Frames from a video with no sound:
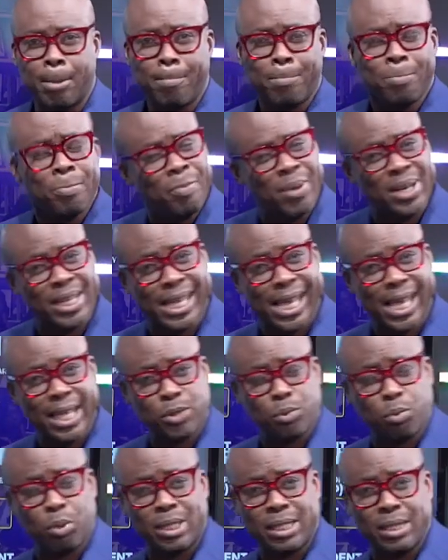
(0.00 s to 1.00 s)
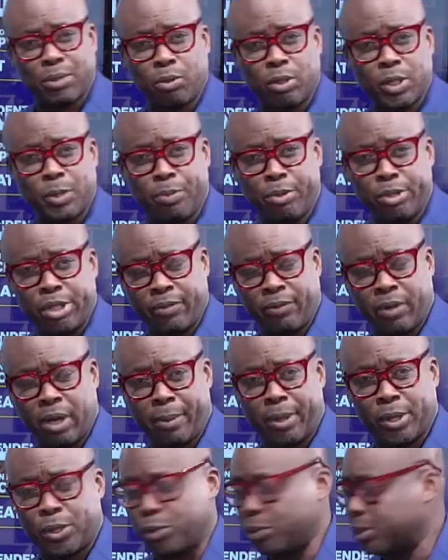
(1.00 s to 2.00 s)
But guess what was beautiful
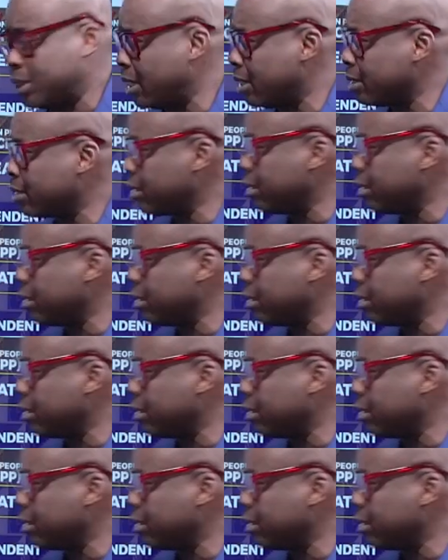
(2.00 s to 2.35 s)
about 2000?